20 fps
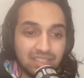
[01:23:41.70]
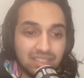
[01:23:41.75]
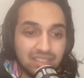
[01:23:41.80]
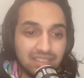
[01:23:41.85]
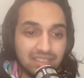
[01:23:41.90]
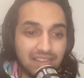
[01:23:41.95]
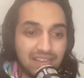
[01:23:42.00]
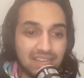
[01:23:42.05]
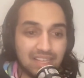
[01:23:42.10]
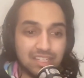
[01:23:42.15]

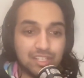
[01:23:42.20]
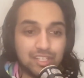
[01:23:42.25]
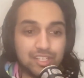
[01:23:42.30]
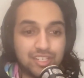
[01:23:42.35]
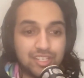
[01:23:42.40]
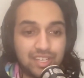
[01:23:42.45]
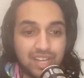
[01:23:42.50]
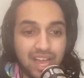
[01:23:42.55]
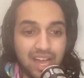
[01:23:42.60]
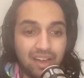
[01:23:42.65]
Yeah,
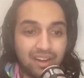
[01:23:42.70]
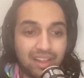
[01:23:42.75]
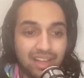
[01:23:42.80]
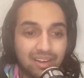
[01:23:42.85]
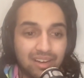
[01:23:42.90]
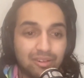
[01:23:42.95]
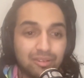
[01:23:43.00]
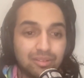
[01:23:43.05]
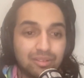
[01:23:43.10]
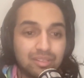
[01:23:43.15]
shout
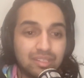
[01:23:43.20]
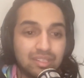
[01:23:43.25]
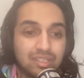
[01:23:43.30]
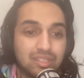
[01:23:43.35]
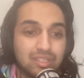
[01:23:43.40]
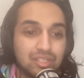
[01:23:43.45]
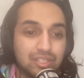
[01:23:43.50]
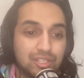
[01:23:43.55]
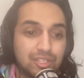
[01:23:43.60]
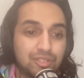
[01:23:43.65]
out
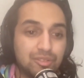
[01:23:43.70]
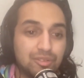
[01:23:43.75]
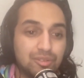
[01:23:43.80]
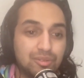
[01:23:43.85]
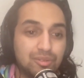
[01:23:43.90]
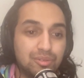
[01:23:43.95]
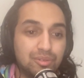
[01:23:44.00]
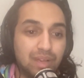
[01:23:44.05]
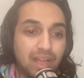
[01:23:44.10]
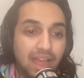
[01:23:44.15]

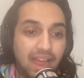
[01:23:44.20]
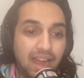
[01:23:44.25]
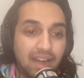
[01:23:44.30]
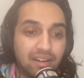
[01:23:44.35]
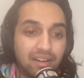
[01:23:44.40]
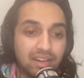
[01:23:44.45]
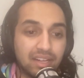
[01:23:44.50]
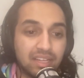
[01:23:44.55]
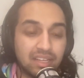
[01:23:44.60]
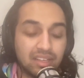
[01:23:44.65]
to
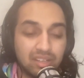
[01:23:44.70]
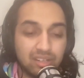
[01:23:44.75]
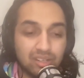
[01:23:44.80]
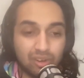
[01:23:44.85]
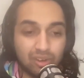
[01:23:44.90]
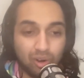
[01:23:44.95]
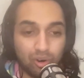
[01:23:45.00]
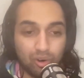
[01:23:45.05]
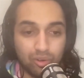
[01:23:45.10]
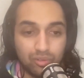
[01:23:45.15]
Eric
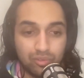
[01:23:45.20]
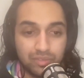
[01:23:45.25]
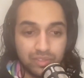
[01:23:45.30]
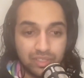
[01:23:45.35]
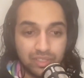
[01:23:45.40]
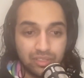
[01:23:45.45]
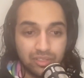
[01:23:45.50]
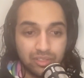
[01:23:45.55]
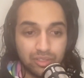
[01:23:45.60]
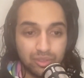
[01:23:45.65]

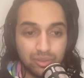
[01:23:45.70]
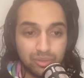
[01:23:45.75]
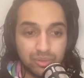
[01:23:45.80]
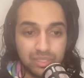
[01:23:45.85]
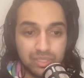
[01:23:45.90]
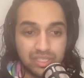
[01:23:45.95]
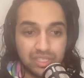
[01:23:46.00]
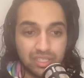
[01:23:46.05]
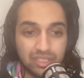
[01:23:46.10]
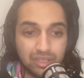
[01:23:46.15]
Colvin, who
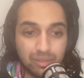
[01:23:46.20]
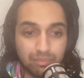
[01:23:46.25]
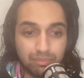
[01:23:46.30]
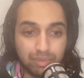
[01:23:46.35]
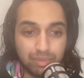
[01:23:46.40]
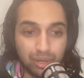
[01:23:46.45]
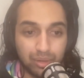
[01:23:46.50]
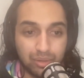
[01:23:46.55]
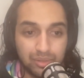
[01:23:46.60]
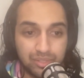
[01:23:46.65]
was the
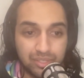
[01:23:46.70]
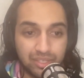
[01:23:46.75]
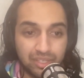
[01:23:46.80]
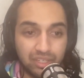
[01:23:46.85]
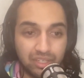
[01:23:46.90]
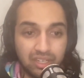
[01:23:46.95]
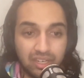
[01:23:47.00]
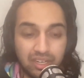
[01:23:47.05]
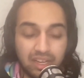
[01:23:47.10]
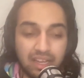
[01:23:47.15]

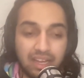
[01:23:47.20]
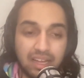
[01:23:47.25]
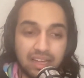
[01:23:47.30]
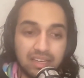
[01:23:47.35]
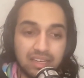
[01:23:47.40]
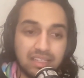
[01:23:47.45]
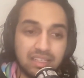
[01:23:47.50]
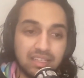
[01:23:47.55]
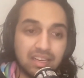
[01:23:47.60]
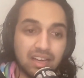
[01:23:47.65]
composer,
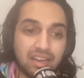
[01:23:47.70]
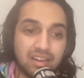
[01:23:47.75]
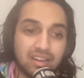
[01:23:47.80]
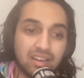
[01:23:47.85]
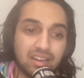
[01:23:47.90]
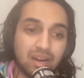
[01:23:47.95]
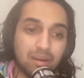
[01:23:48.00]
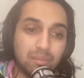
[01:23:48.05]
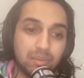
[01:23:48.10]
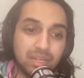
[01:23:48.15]
and he got a
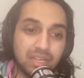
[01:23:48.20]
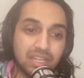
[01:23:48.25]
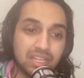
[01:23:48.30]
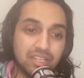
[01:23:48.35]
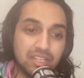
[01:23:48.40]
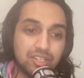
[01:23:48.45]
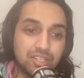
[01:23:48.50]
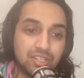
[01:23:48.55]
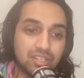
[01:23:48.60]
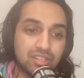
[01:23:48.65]

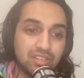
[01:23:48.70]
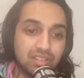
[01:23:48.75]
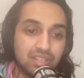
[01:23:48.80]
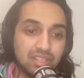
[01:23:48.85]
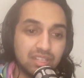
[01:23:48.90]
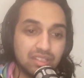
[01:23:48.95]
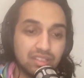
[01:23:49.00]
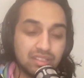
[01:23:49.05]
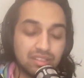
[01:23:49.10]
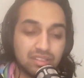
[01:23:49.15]
nomination
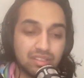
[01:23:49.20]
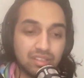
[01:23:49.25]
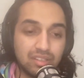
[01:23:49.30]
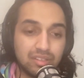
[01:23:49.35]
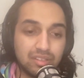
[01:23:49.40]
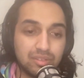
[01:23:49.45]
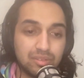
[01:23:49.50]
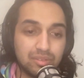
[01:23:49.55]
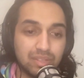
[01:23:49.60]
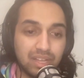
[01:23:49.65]
in the
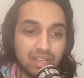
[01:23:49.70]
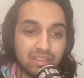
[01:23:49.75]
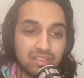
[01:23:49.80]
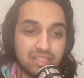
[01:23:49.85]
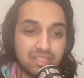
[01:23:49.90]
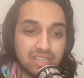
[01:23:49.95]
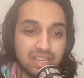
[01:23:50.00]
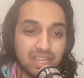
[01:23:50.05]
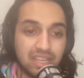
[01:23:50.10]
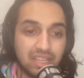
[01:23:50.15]

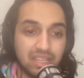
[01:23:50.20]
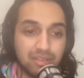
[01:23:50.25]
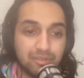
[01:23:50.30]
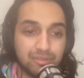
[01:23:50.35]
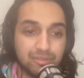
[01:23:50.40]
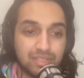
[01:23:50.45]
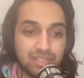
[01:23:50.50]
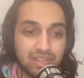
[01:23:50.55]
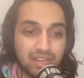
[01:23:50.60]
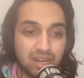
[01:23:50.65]
2008. He
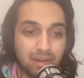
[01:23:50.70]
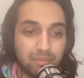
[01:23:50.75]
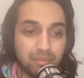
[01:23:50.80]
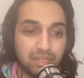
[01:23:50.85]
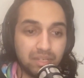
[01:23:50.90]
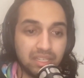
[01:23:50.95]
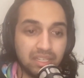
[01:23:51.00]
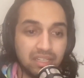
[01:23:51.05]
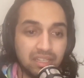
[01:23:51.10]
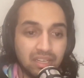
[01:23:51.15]
was the
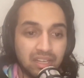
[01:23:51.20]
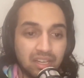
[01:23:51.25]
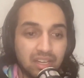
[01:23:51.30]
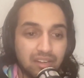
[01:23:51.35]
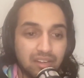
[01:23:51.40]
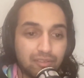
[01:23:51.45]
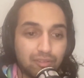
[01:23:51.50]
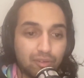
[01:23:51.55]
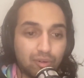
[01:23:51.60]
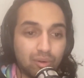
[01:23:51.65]
nominee
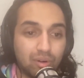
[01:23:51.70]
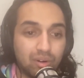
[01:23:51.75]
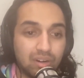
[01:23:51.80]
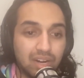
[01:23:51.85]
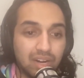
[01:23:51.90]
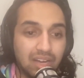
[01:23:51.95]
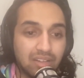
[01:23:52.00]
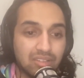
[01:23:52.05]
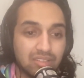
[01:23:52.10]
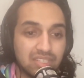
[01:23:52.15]

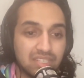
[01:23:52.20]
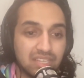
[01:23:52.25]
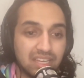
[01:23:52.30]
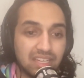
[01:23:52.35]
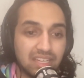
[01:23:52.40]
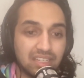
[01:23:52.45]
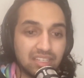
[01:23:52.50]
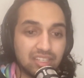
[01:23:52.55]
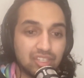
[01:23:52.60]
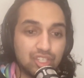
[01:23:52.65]
for
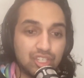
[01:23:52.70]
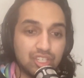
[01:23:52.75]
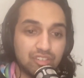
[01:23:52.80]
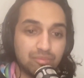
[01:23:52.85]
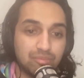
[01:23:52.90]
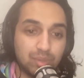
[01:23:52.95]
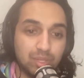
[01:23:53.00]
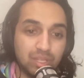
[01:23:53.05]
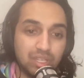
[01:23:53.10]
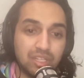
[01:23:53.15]
Outstanding
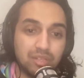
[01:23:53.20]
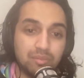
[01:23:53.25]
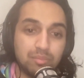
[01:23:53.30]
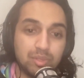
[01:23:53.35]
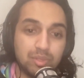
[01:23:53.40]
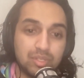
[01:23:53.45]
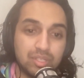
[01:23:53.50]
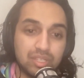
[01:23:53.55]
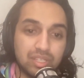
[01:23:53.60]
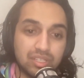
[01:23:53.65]
Achievement in
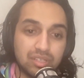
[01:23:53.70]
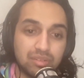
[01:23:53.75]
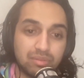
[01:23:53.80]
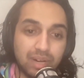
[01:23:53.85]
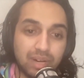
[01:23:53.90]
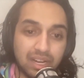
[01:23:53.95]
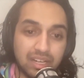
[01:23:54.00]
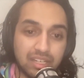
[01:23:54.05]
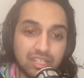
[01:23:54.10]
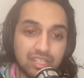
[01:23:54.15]
Music
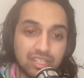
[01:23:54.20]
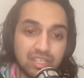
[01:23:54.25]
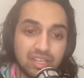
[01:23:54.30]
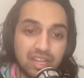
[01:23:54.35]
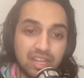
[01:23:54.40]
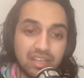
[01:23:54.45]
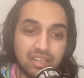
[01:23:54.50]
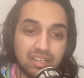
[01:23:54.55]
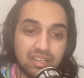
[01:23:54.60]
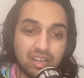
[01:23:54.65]
Direction
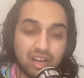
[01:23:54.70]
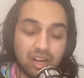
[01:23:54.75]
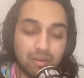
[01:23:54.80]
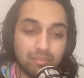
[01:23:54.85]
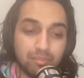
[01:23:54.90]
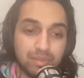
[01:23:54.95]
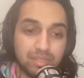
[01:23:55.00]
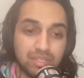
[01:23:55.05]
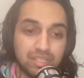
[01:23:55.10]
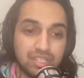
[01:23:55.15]
and
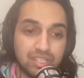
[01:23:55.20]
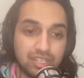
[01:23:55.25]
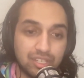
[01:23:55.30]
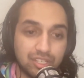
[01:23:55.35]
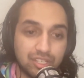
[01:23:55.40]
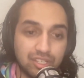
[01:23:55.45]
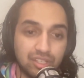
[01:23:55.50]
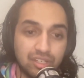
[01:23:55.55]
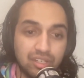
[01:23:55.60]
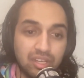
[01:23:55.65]

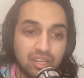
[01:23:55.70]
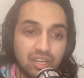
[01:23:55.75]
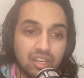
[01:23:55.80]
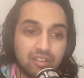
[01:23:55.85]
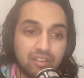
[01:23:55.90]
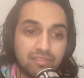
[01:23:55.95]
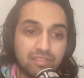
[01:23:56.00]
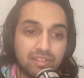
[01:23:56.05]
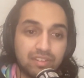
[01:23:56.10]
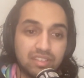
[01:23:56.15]
Composition
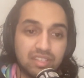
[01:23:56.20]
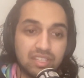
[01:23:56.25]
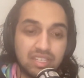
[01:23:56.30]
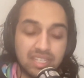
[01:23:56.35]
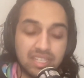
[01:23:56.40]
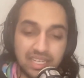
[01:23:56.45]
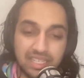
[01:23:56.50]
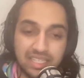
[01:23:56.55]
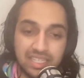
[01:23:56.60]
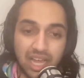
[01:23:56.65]
for the
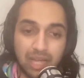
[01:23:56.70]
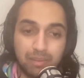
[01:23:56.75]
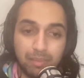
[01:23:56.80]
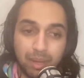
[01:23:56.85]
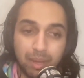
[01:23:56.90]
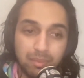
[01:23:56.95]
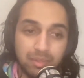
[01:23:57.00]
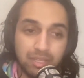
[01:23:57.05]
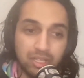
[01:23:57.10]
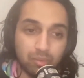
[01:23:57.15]
Daytime
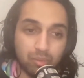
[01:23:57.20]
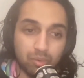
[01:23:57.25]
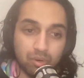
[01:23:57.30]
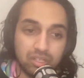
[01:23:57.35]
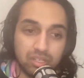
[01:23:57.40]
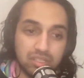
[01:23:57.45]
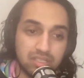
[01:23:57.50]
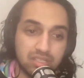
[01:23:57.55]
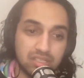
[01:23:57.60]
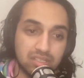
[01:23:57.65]
Emmy
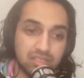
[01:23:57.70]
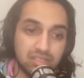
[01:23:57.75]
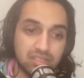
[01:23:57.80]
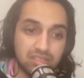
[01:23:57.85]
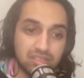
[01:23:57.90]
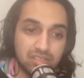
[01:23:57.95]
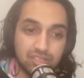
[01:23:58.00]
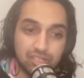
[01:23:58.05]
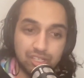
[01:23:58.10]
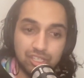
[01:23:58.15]
Awards.
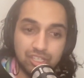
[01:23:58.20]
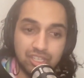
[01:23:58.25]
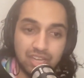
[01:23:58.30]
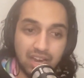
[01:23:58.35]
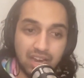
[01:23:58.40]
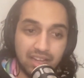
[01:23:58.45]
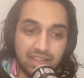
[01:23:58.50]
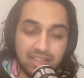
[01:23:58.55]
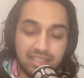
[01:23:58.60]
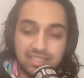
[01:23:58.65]
So
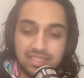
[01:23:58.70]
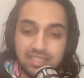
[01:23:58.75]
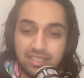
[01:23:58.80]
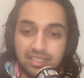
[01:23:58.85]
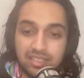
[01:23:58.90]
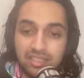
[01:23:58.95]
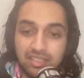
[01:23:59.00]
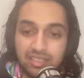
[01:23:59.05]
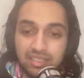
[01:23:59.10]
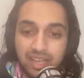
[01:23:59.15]
shout out
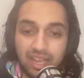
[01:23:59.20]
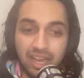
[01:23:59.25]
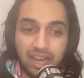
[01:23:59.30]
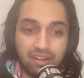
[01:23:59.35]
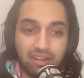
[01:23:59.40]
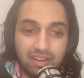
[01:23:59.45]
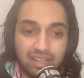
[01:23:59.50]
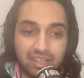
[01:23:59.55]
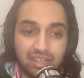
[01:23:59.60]
to Eric